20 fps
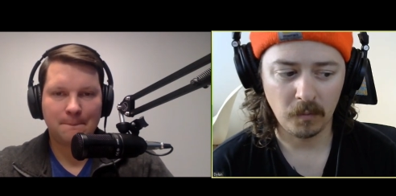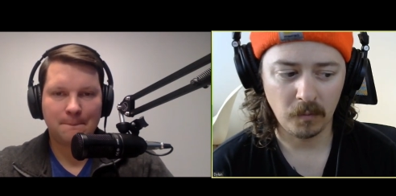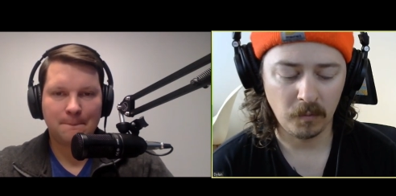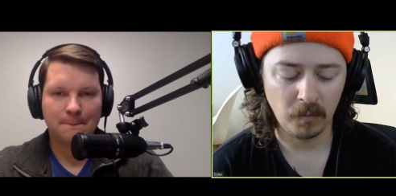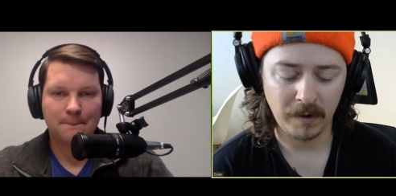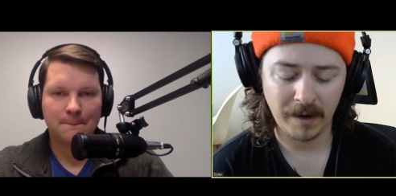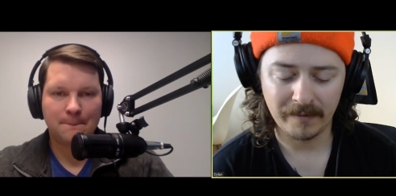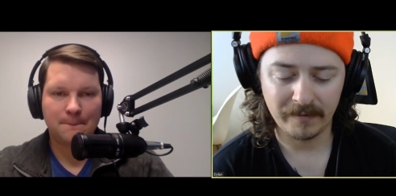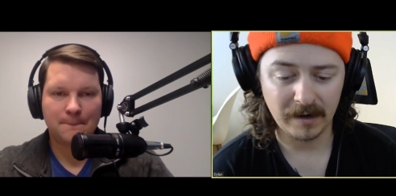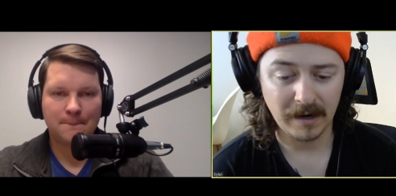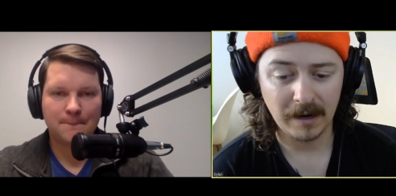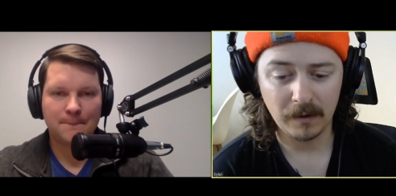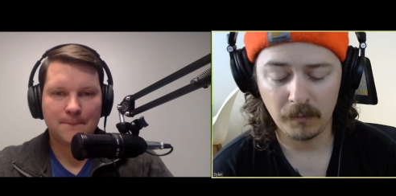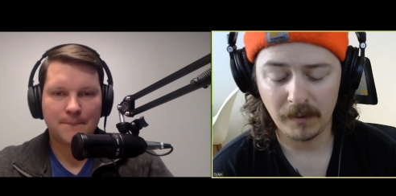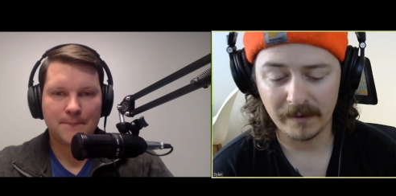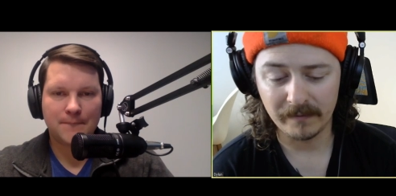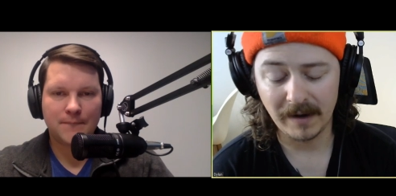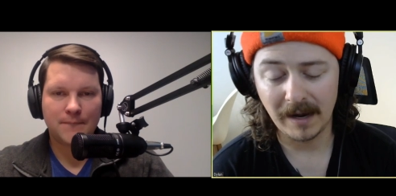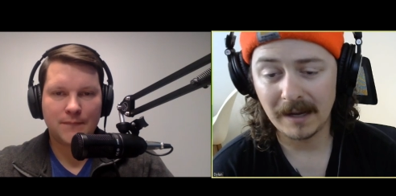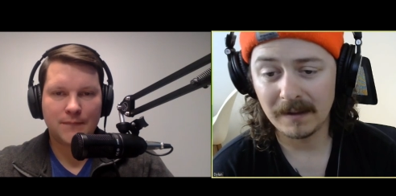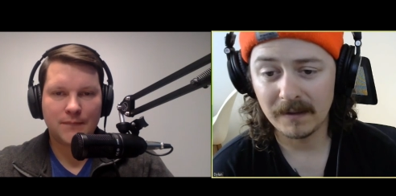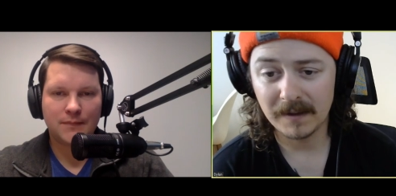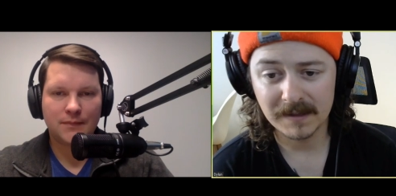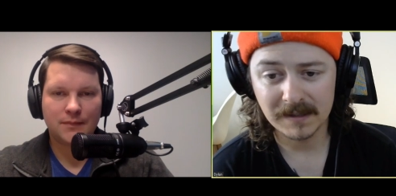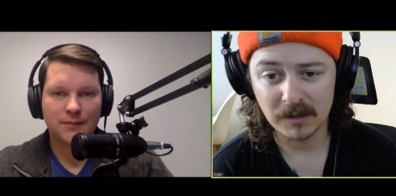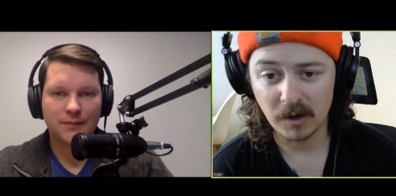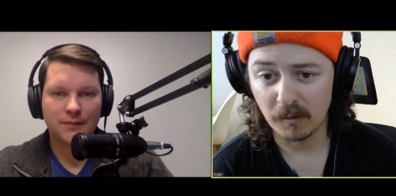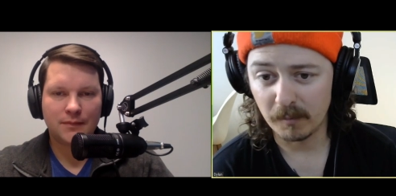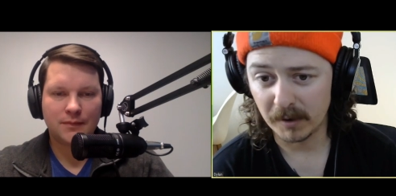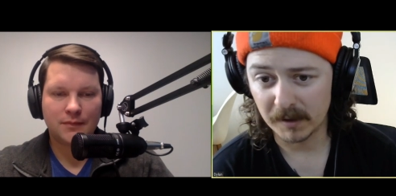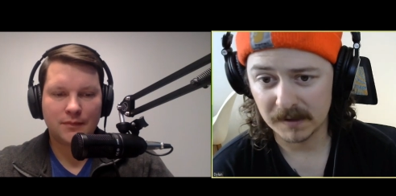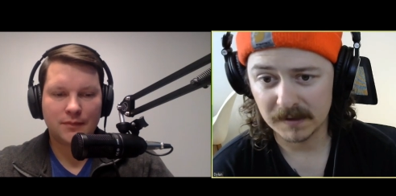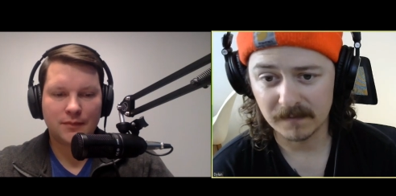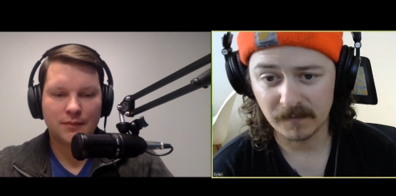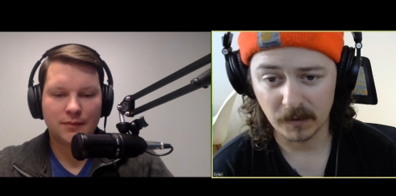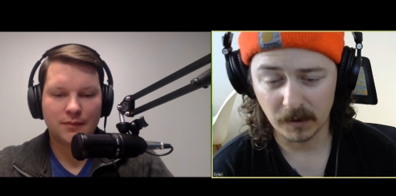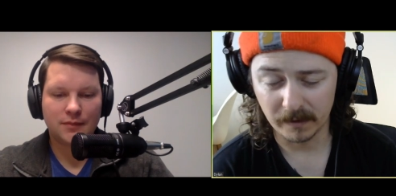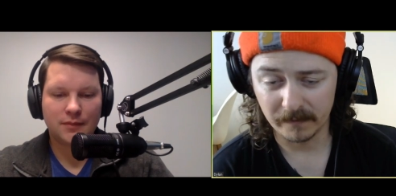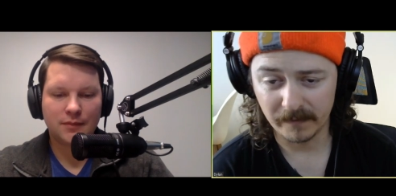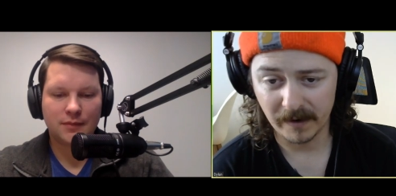Speaker 1: we have an, we have endless notebooks
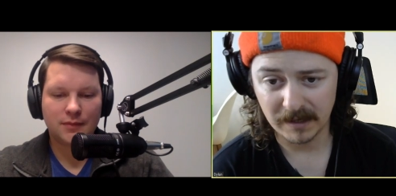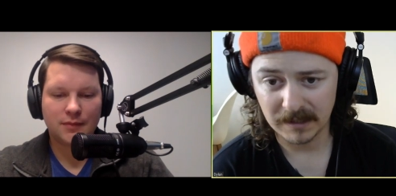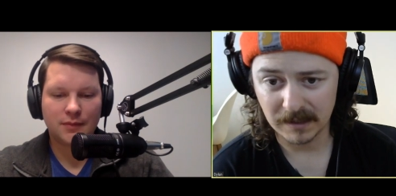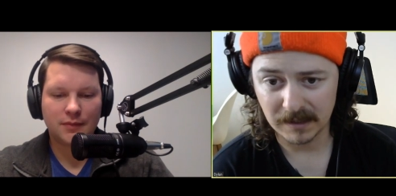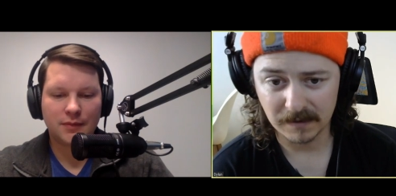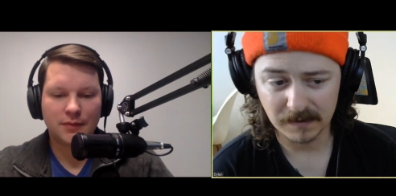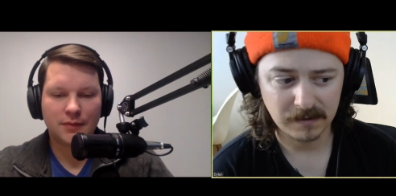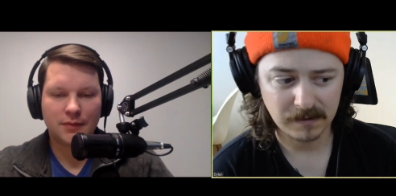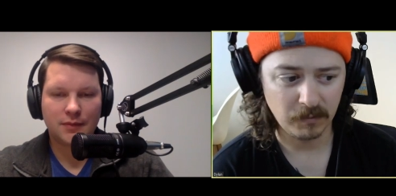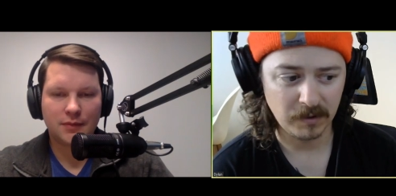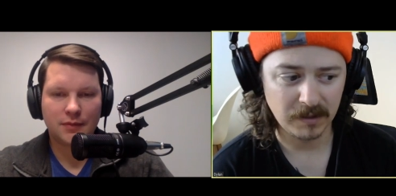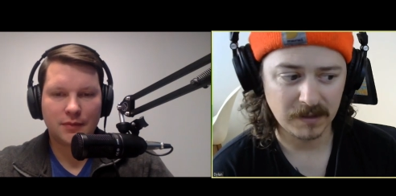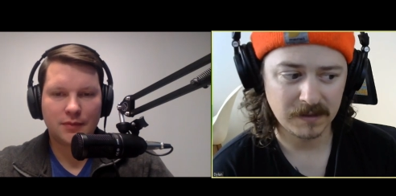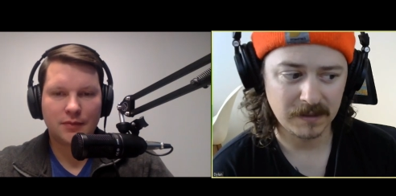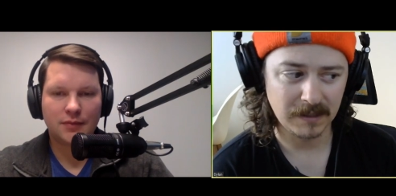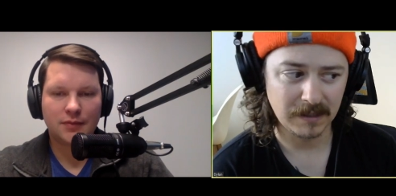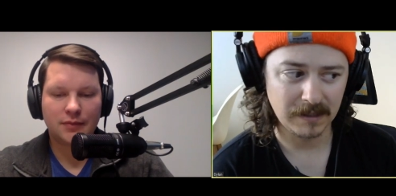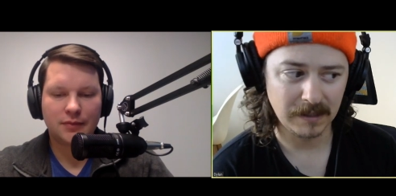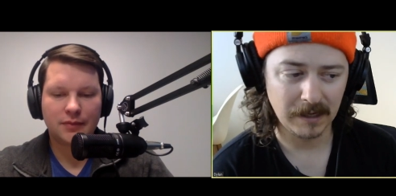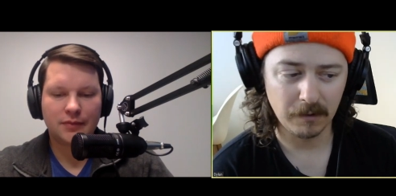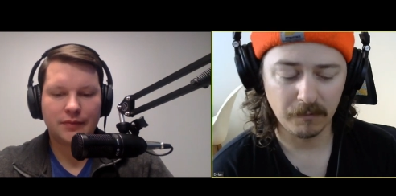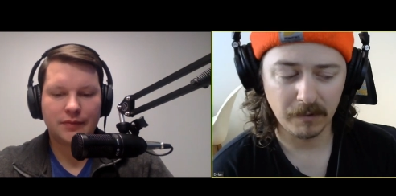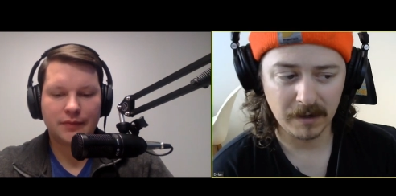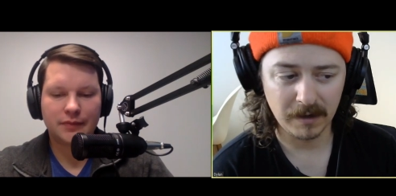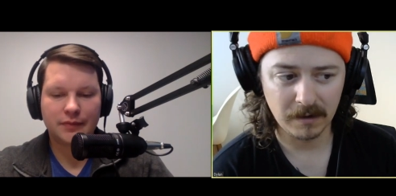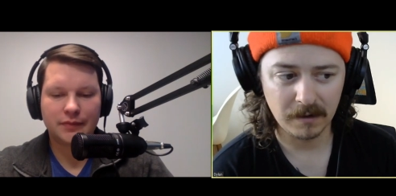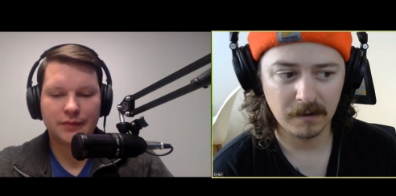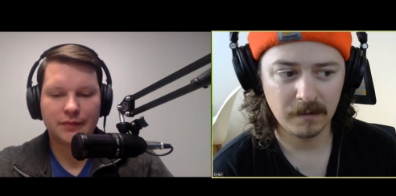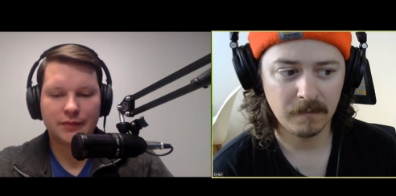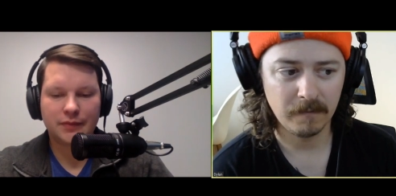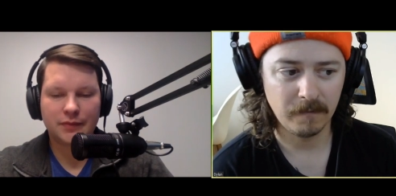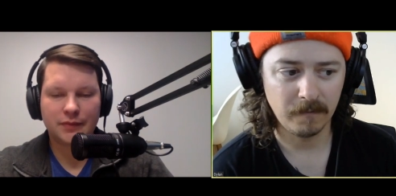full of ideas we just need to get written